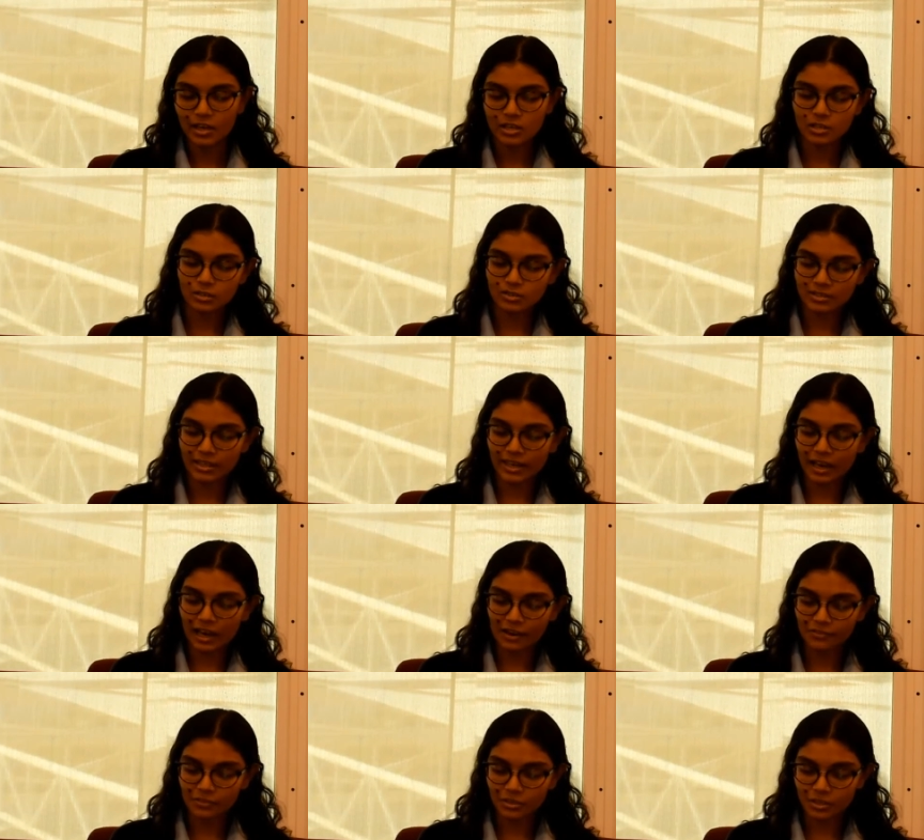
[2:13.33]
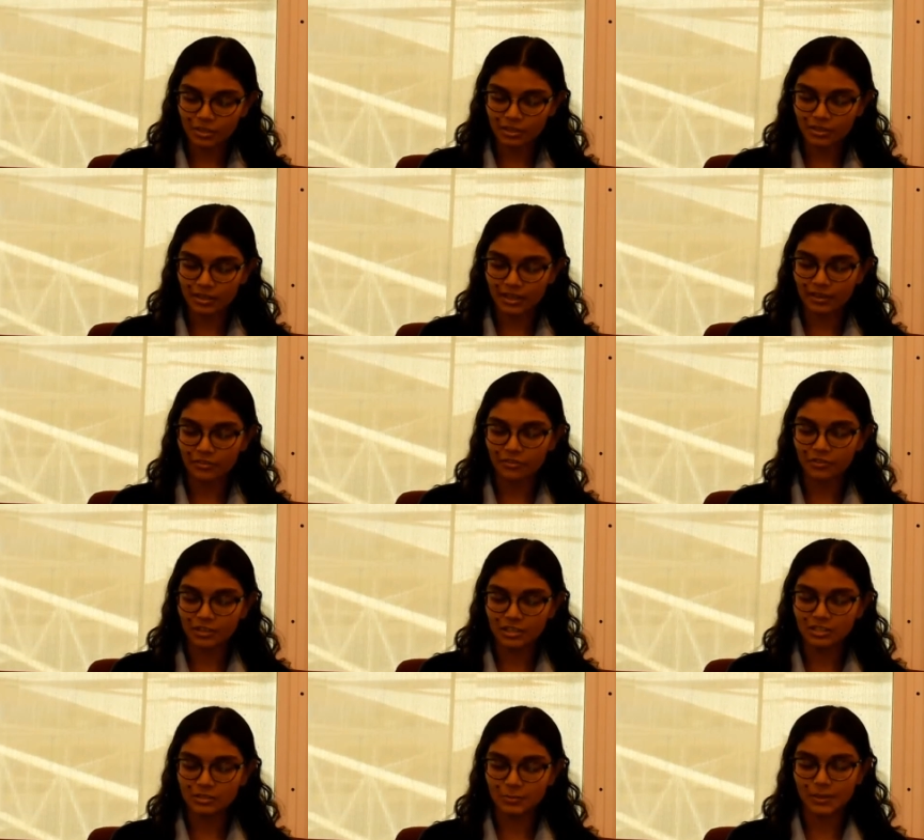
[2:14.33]
You say after they have
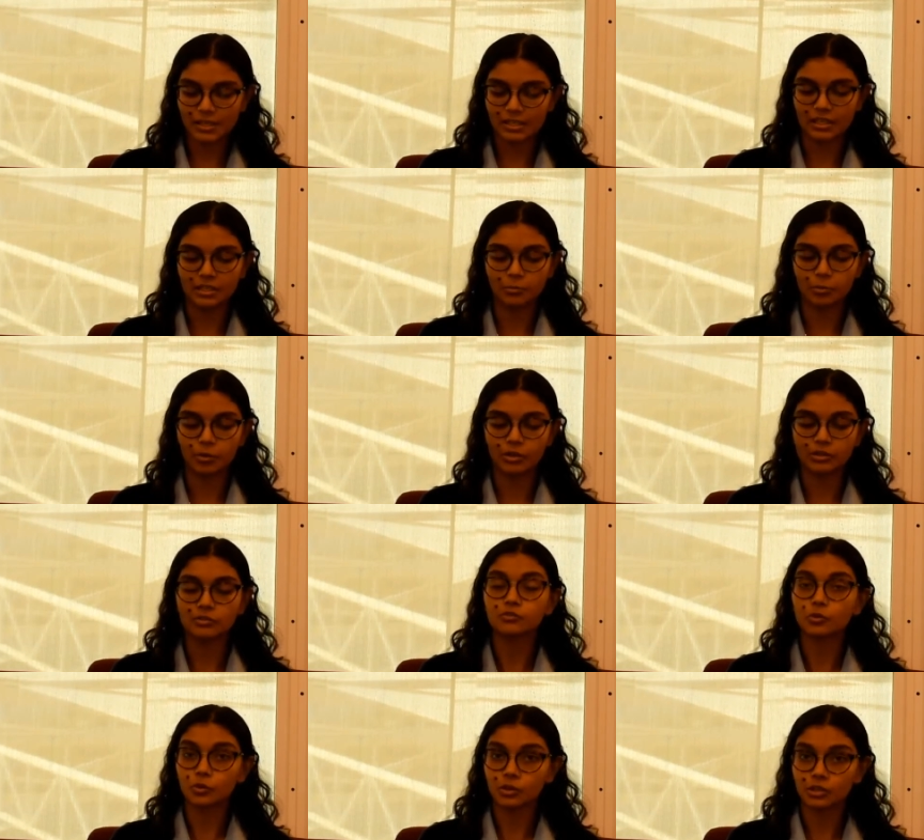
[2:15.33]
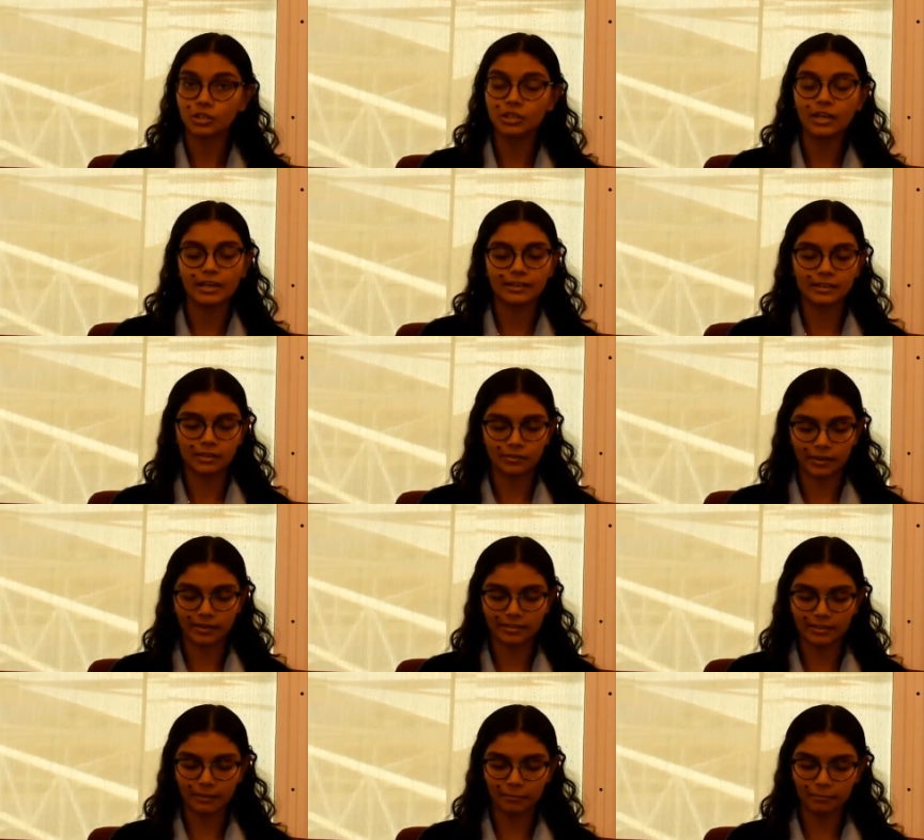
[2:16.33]
finished speaking, point of order, and correct
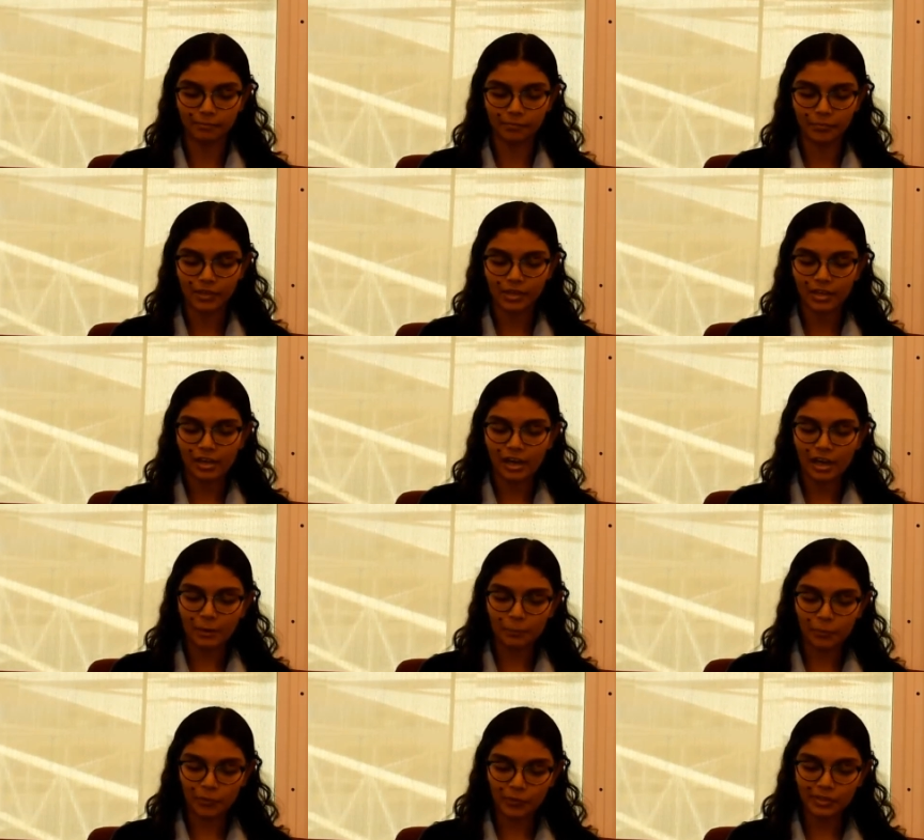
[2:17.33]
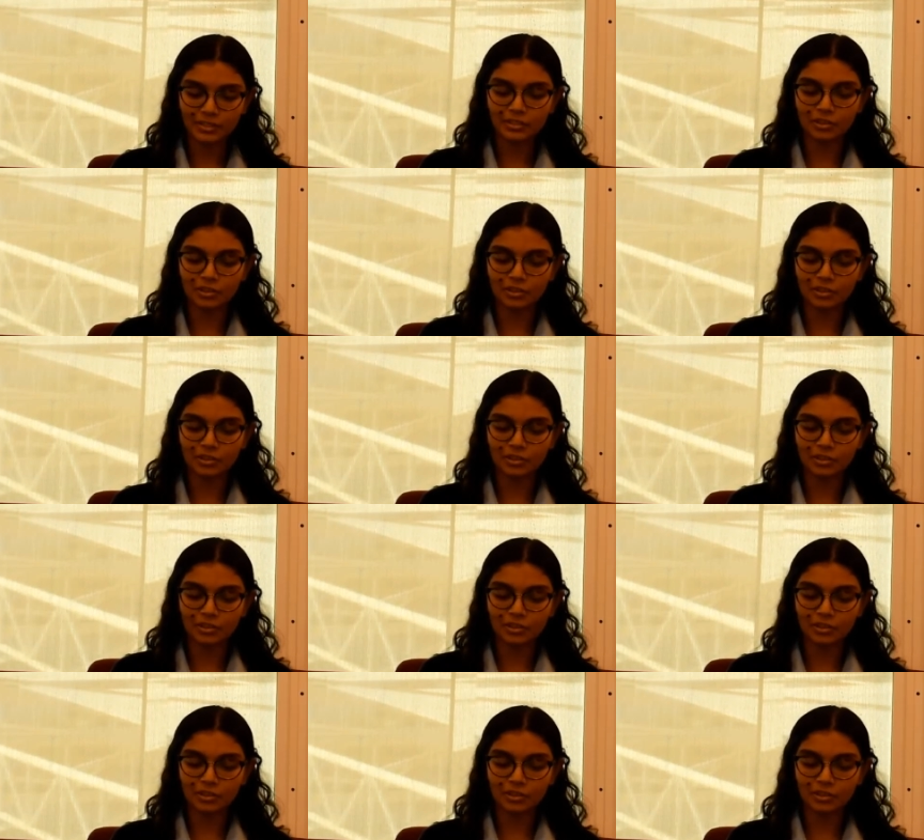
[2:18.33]
them. A point